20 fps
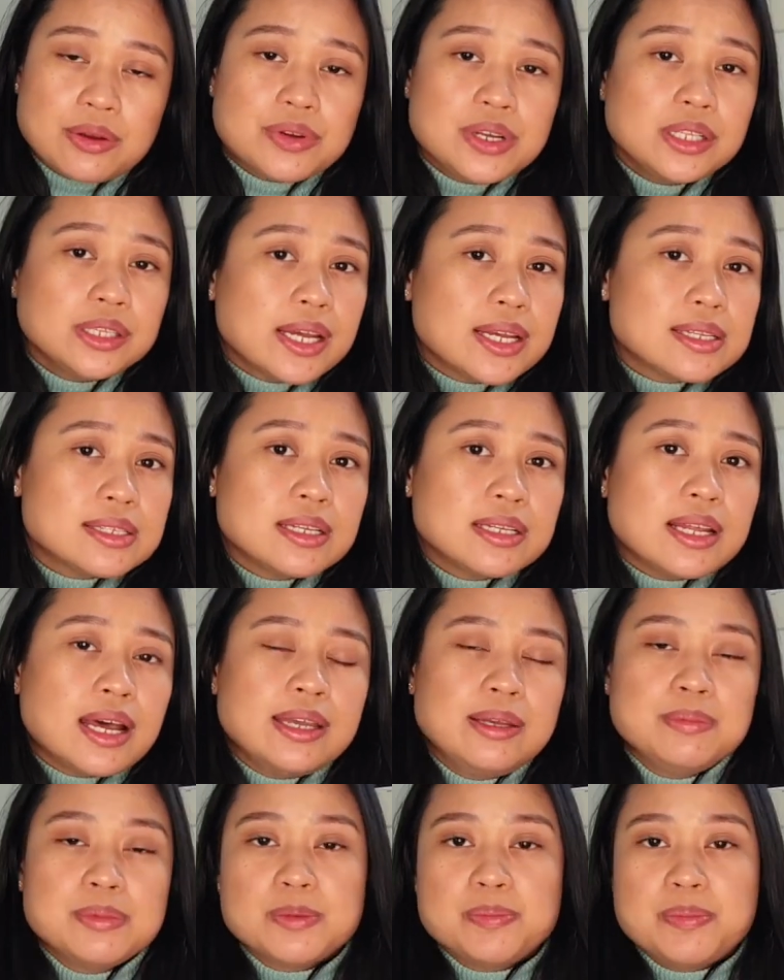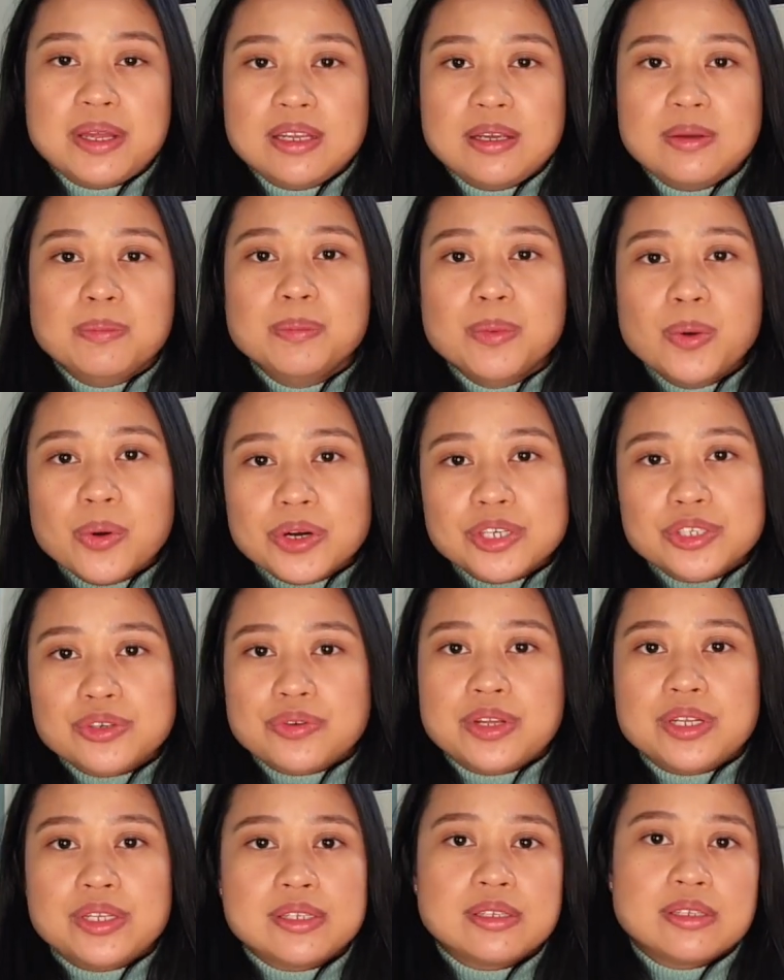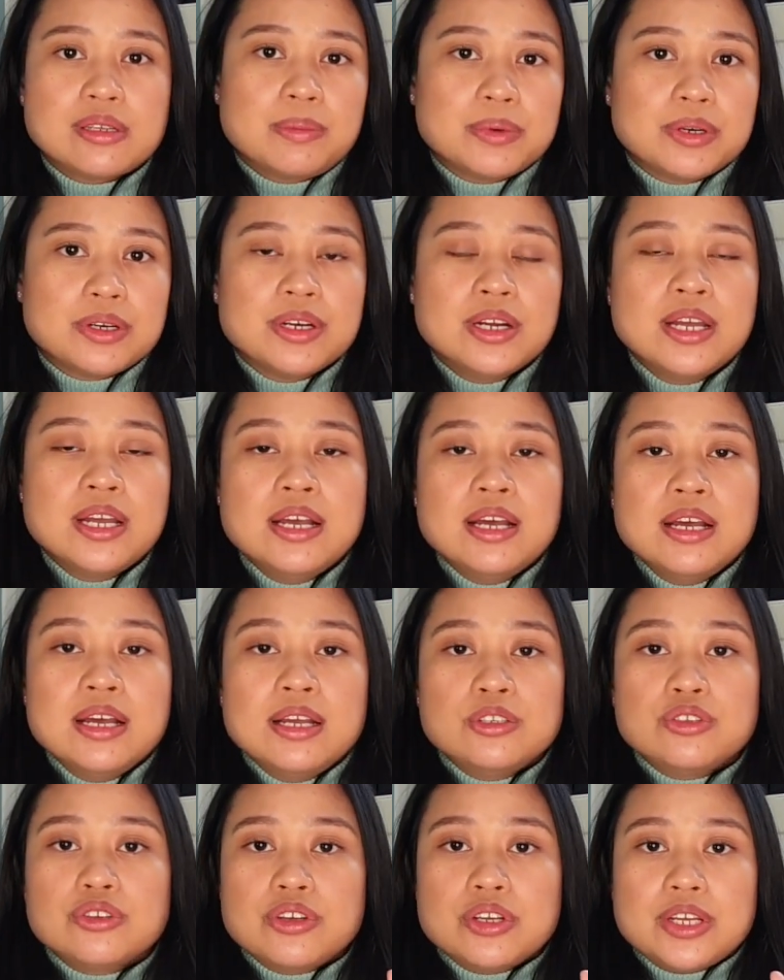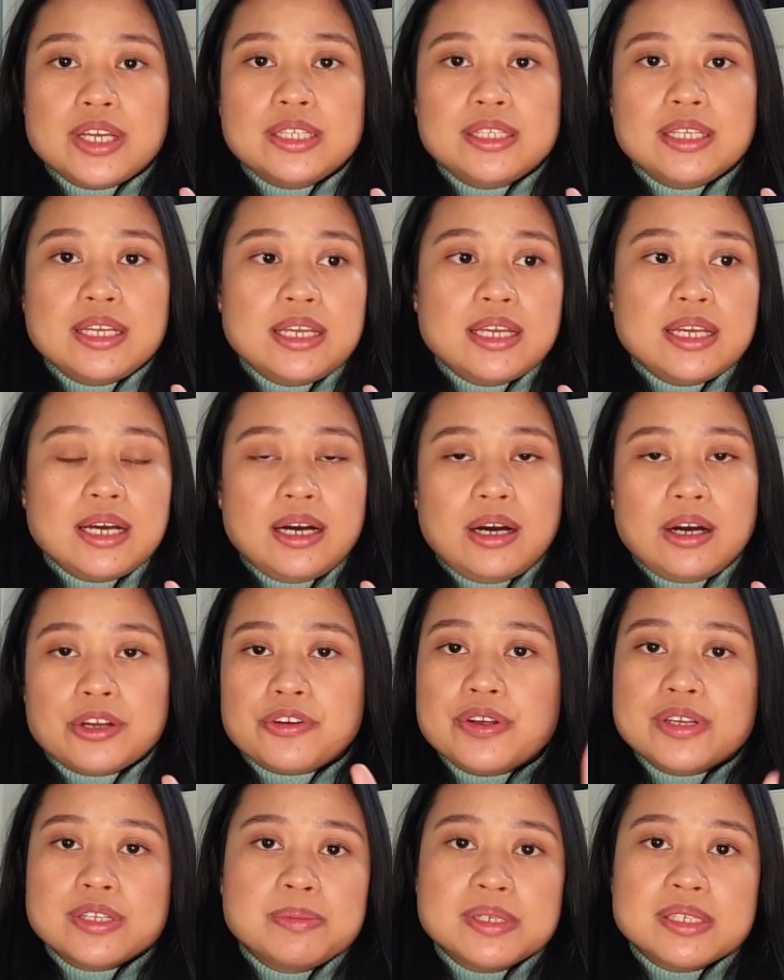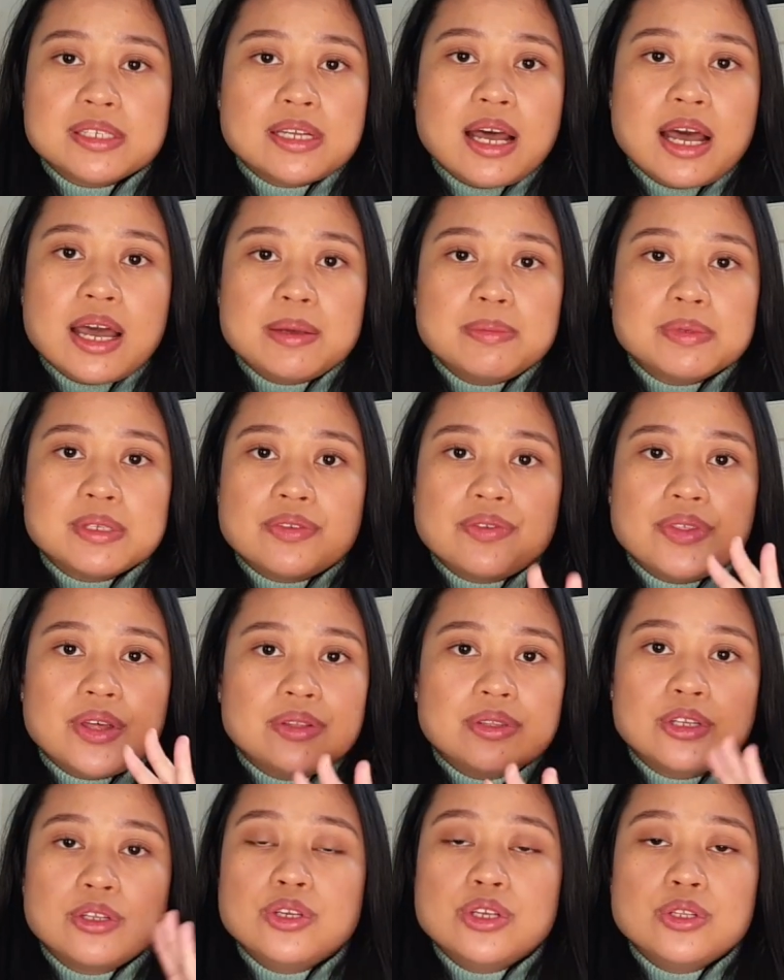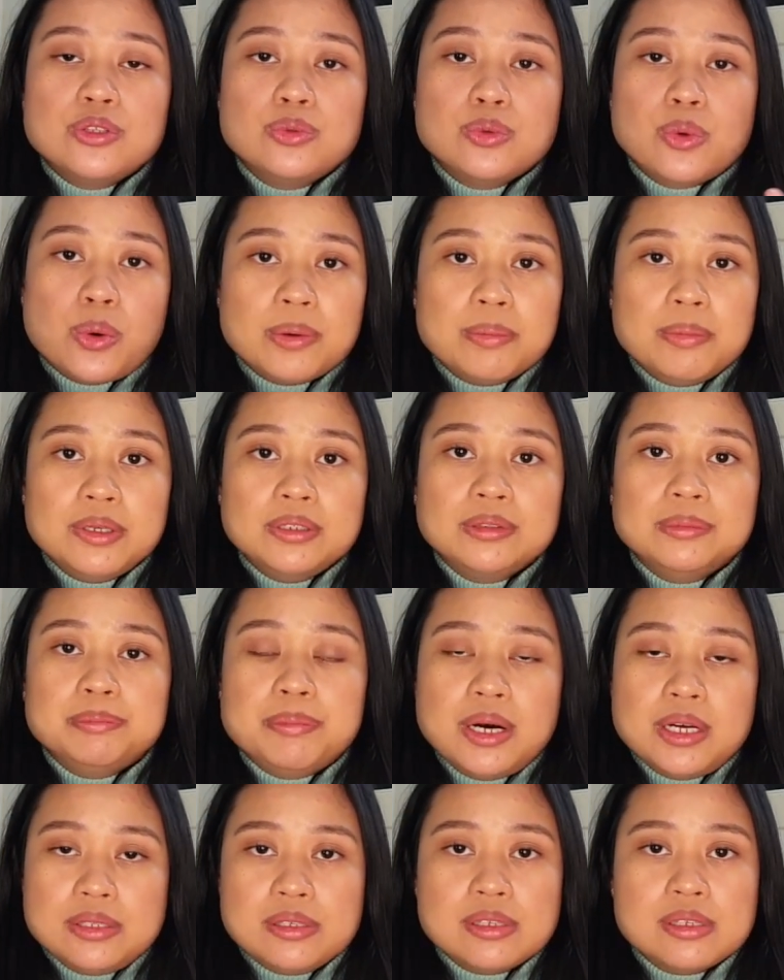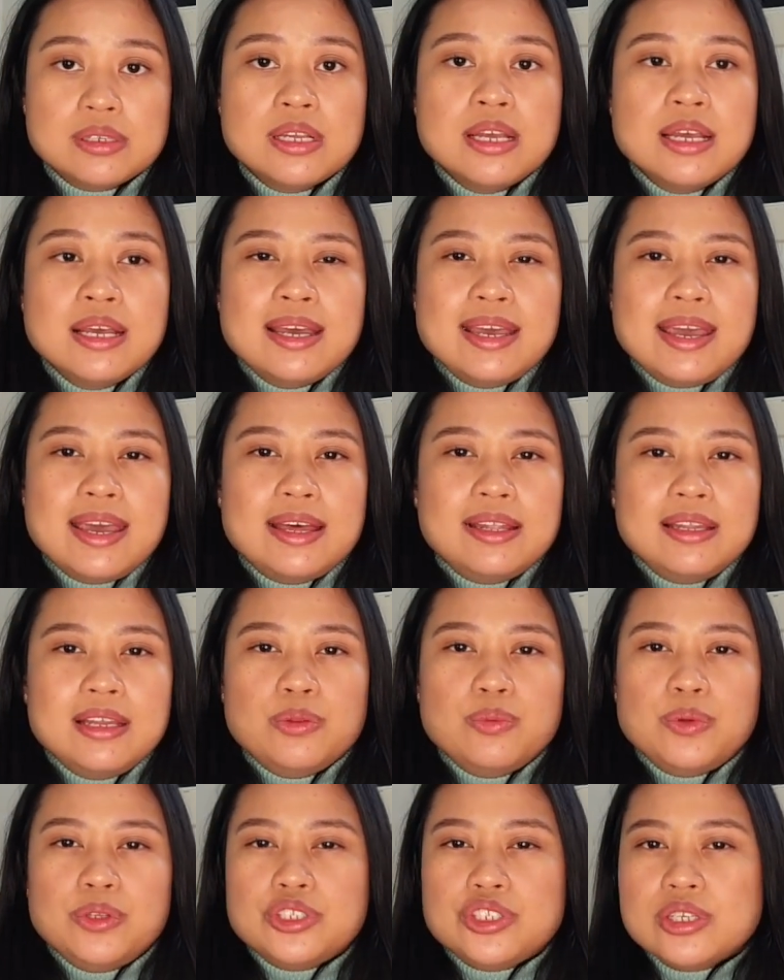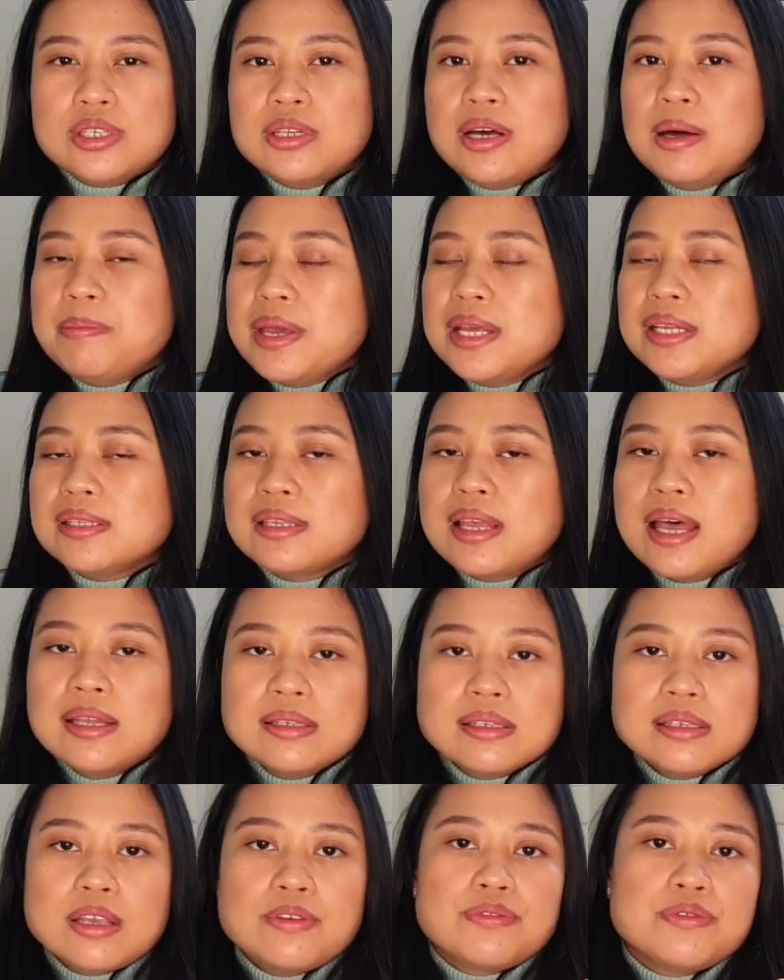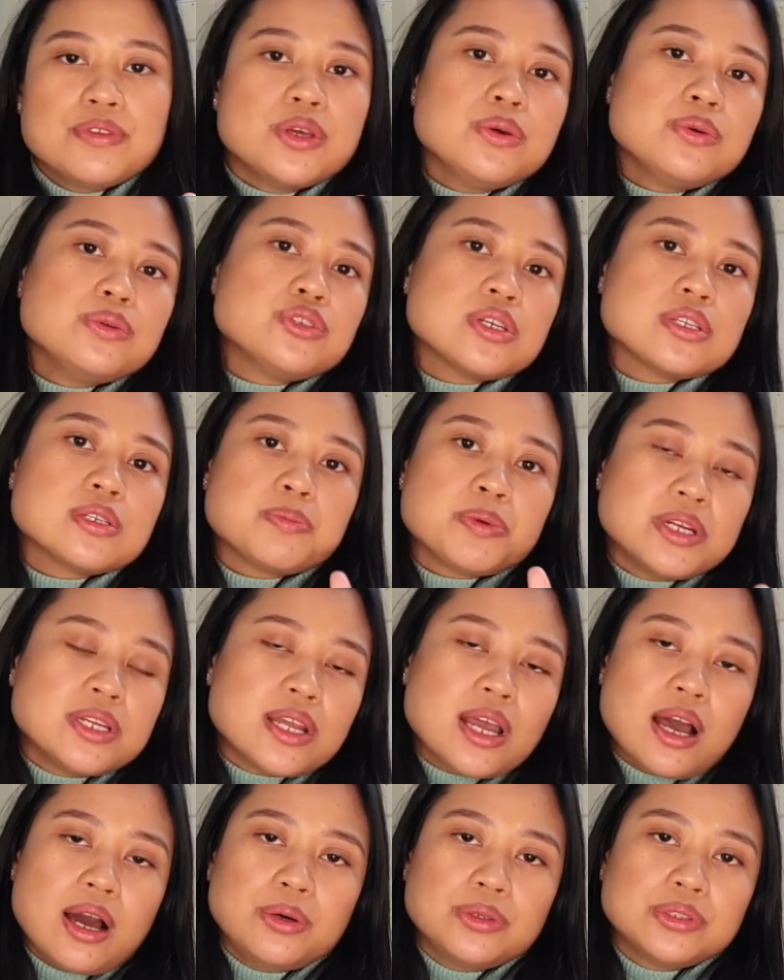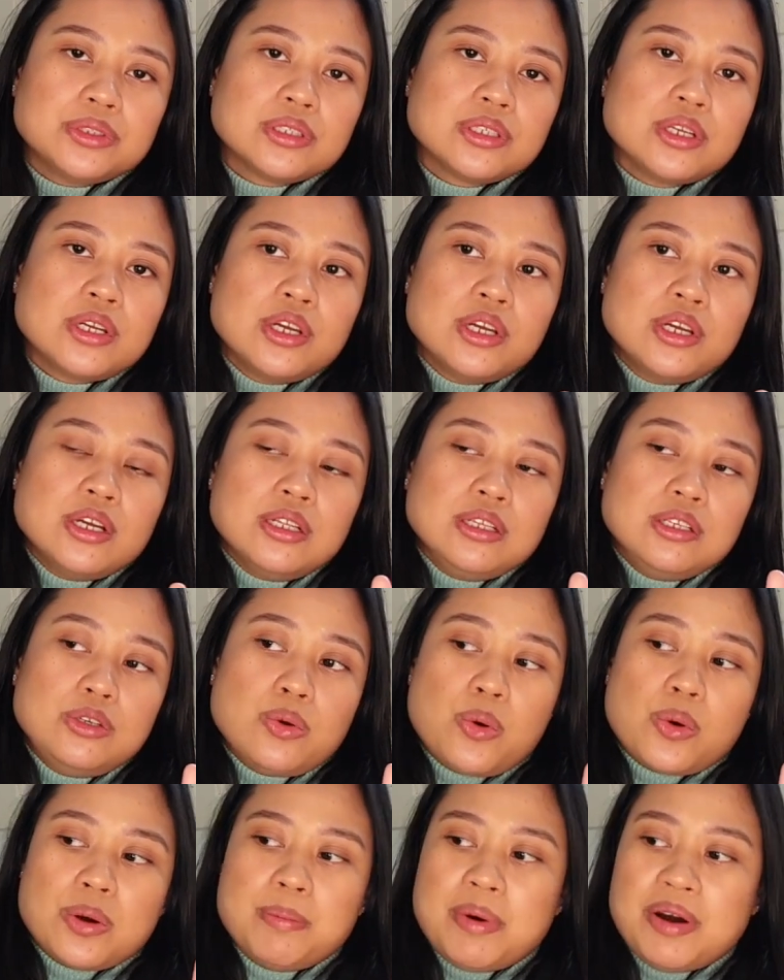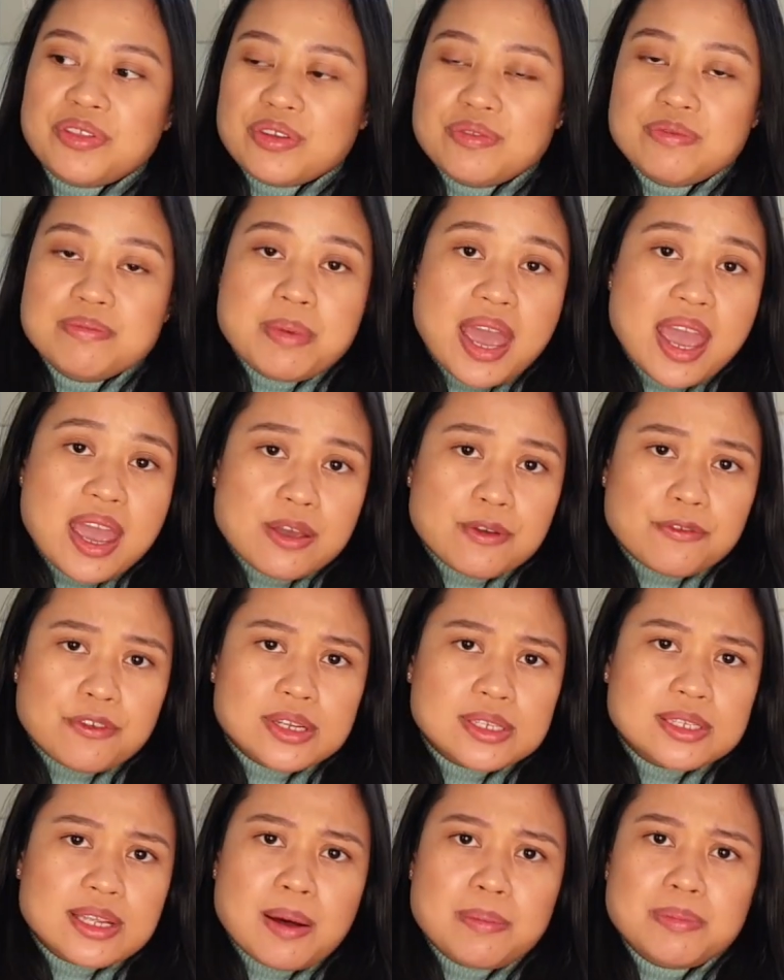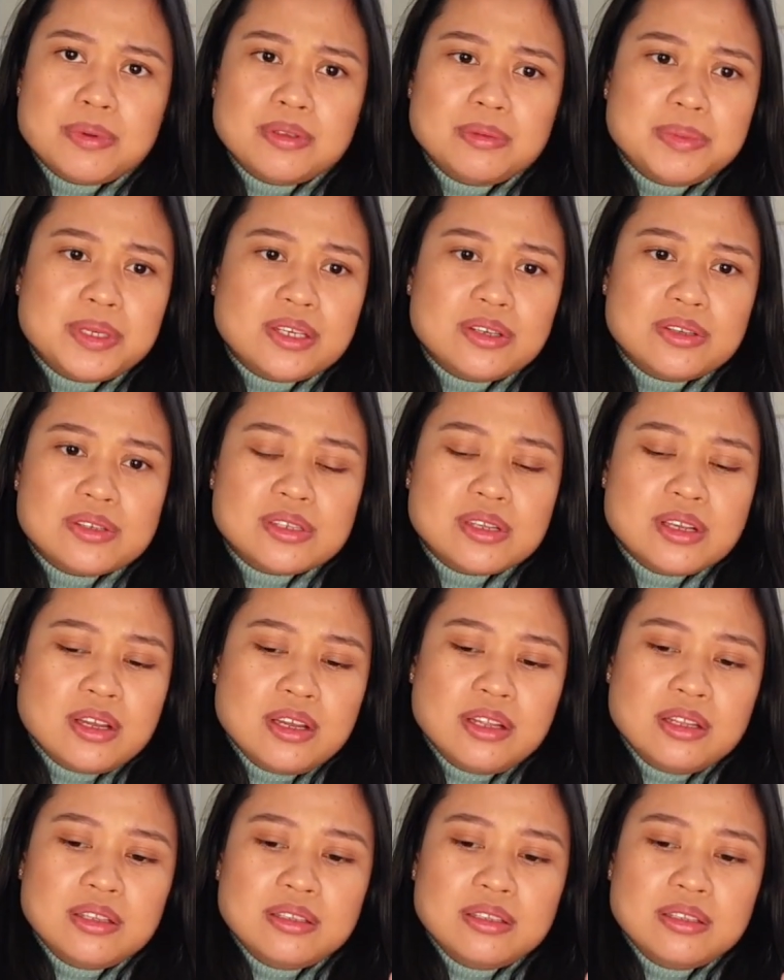I realized that I am spending more during the summer, during the Christmas times than the normal months, and it will just not make sense if you just print out your month of May, for example, because